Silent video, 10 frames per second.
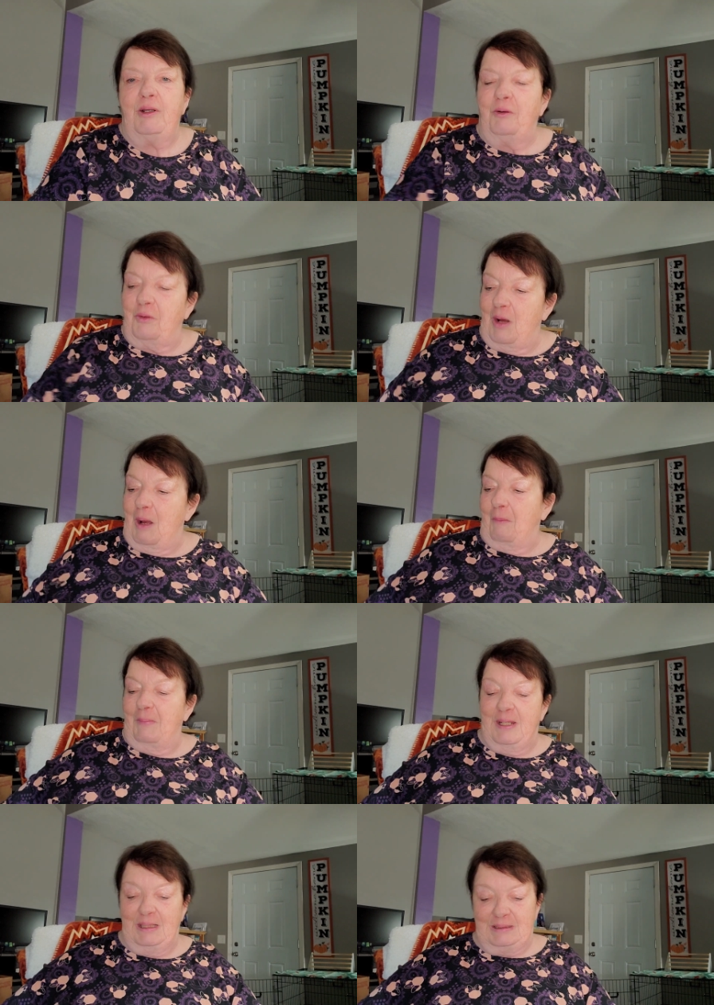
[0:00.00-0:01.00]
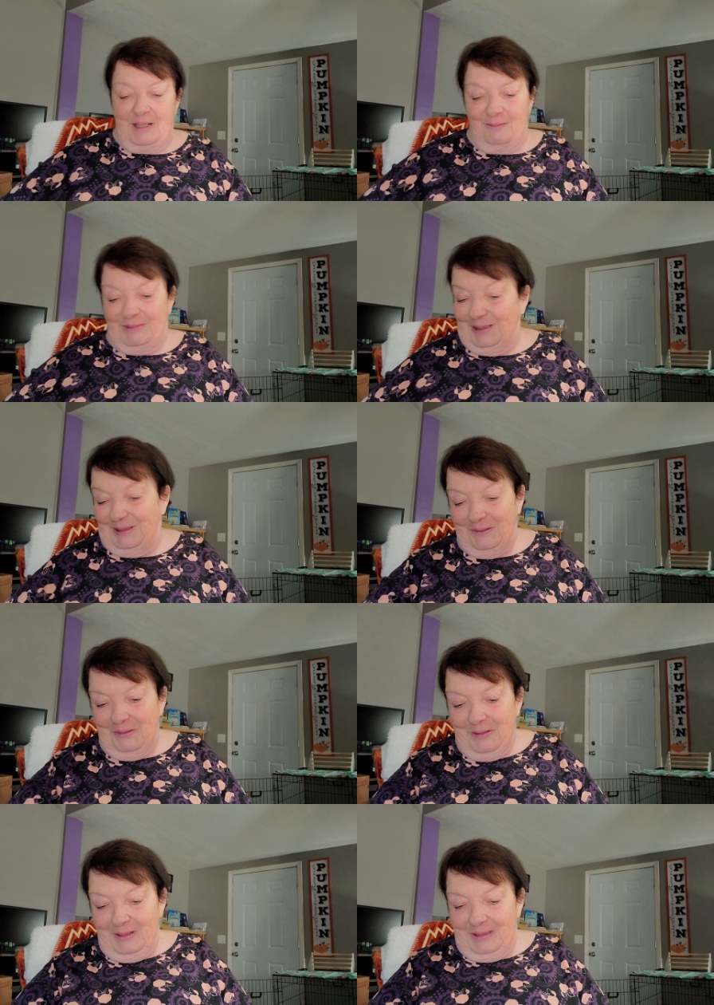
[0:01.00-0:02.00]
I don't know how many times in
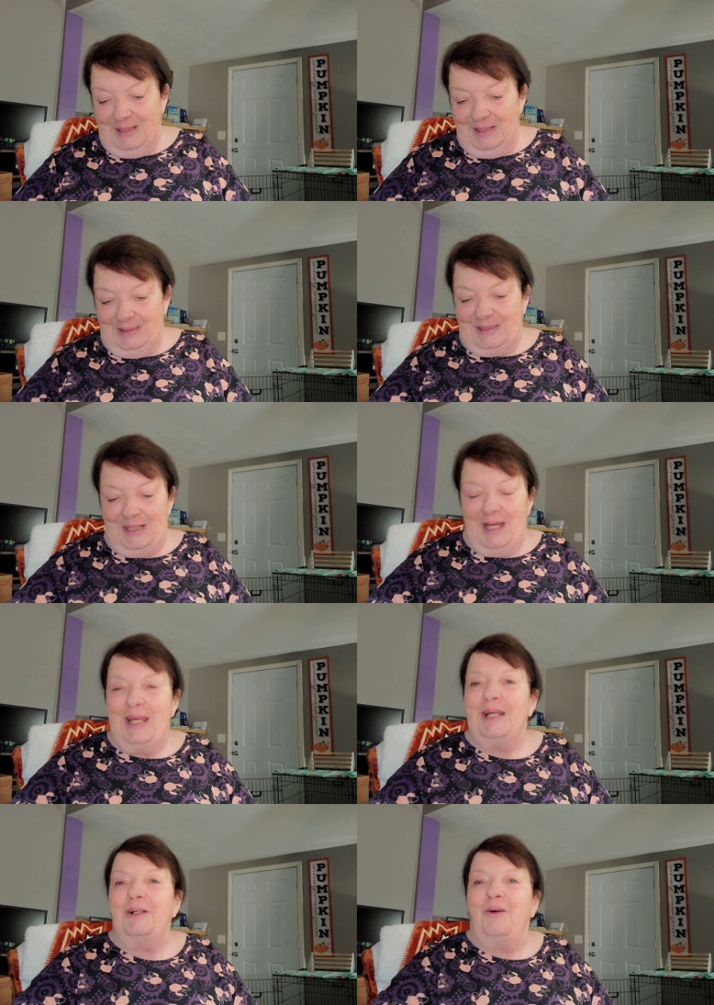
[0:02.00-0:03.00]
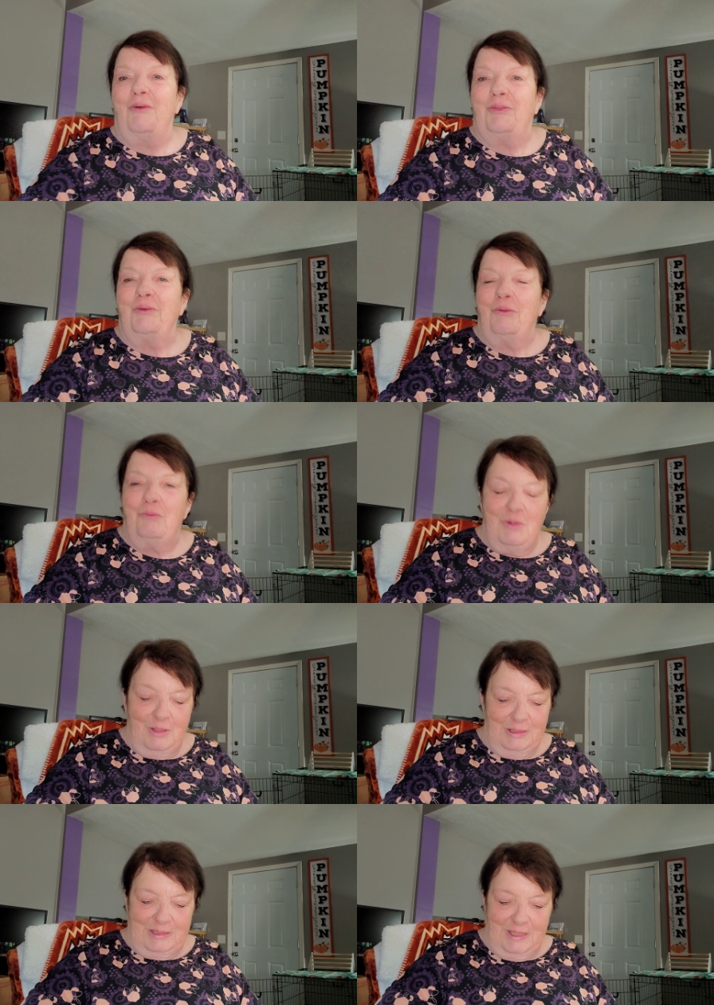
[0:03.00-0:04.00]
Tennessee I had to go through the
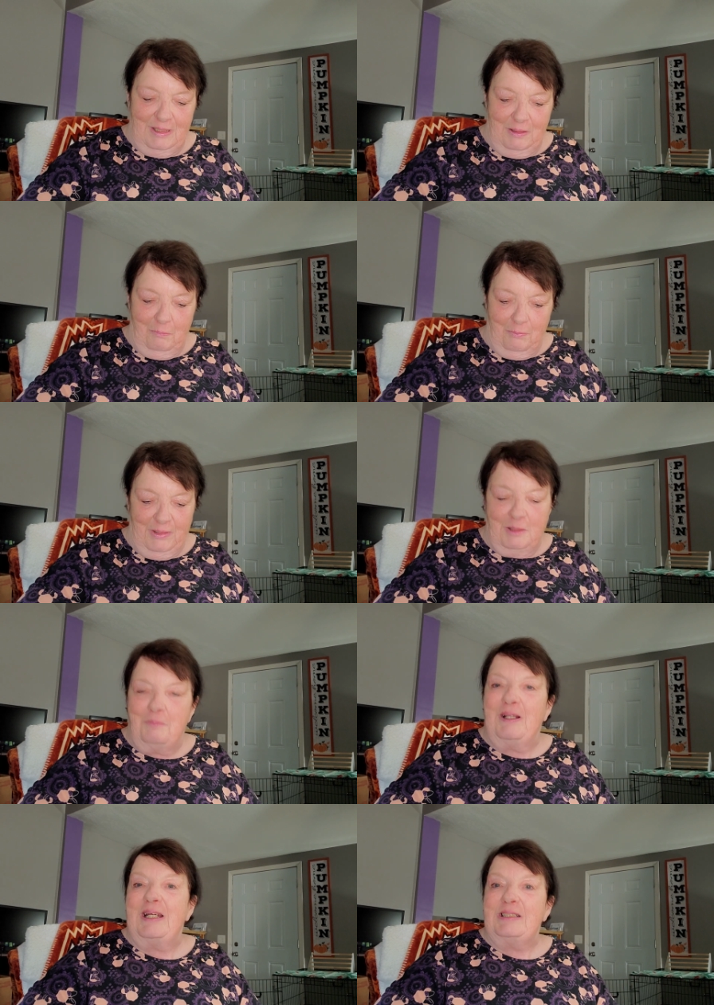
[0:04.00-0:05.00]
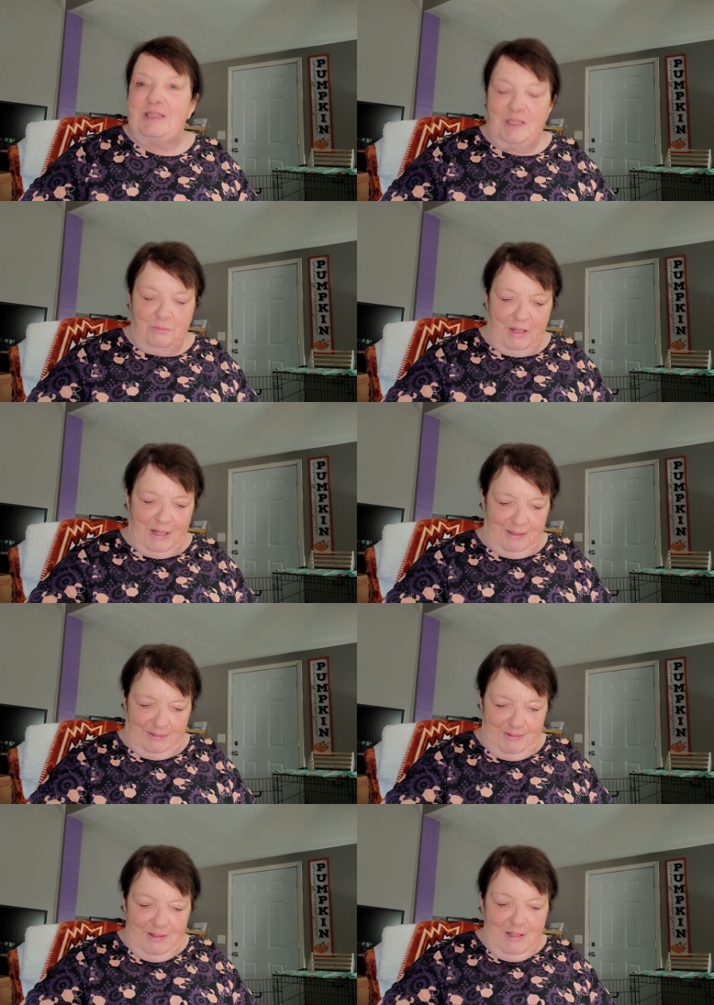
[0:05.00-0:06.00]
woods and bring the plastic back.
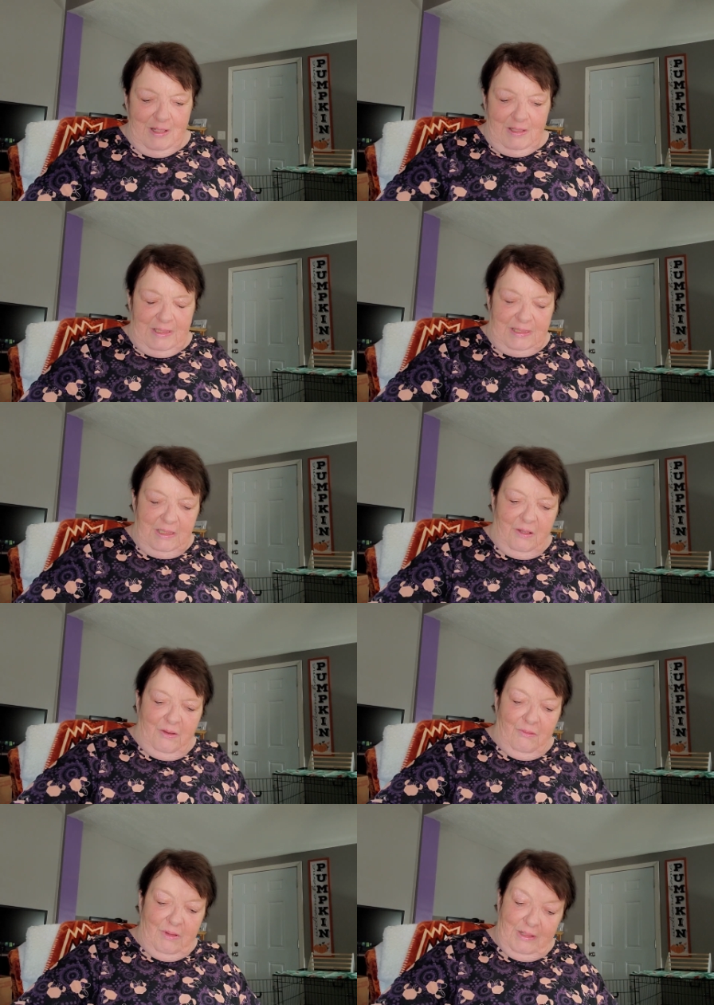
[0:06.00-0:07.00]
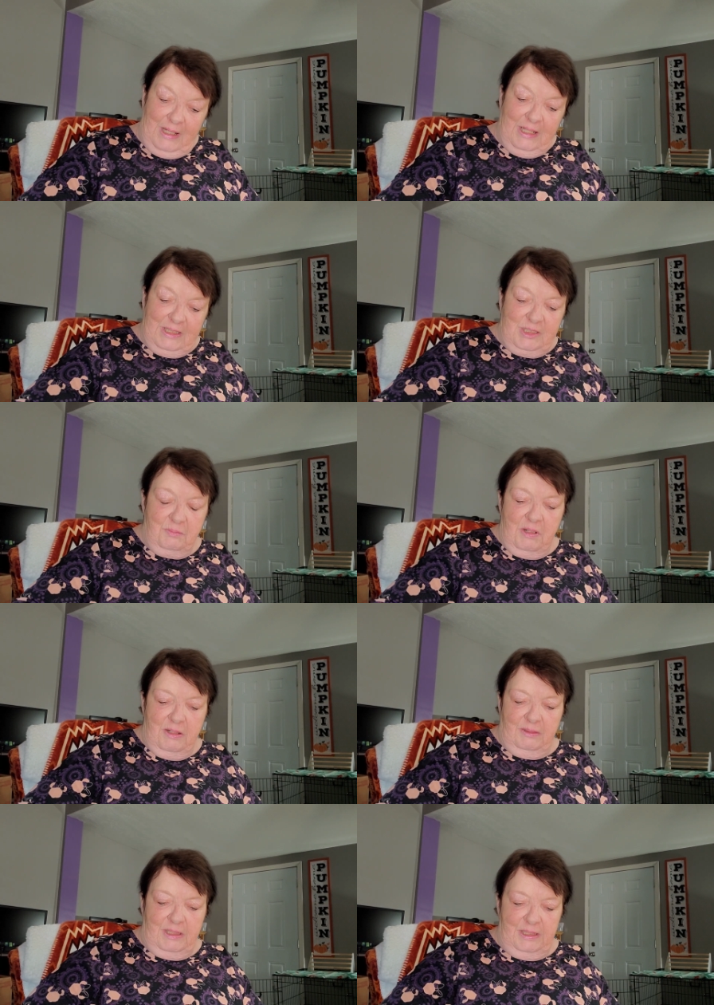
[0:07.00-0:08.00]
So, got
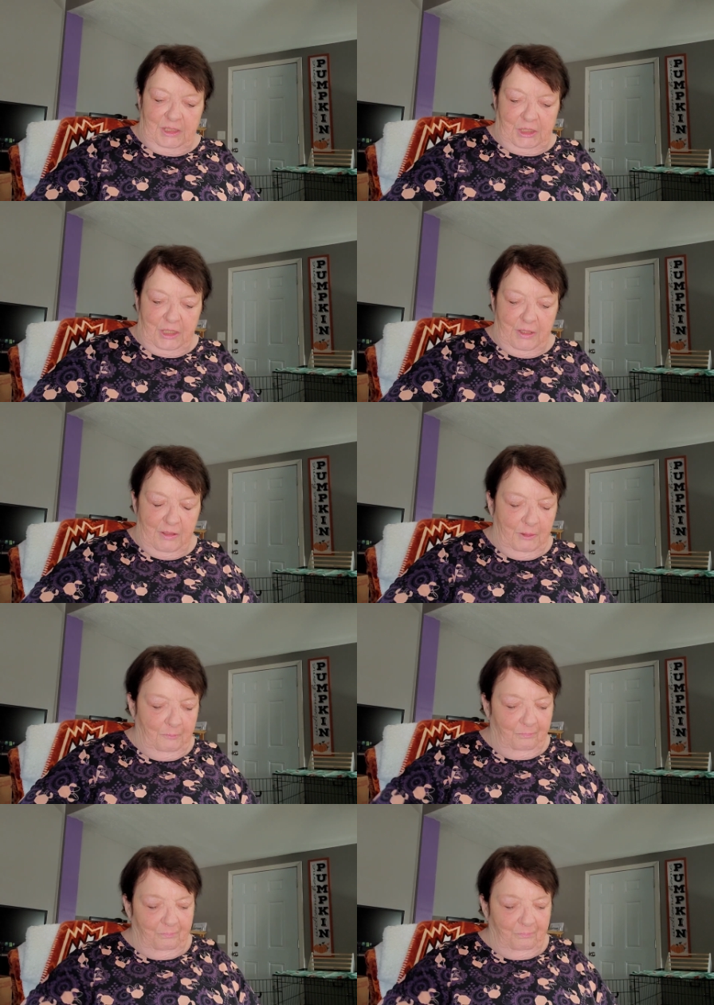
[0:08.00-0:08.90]
smart this year.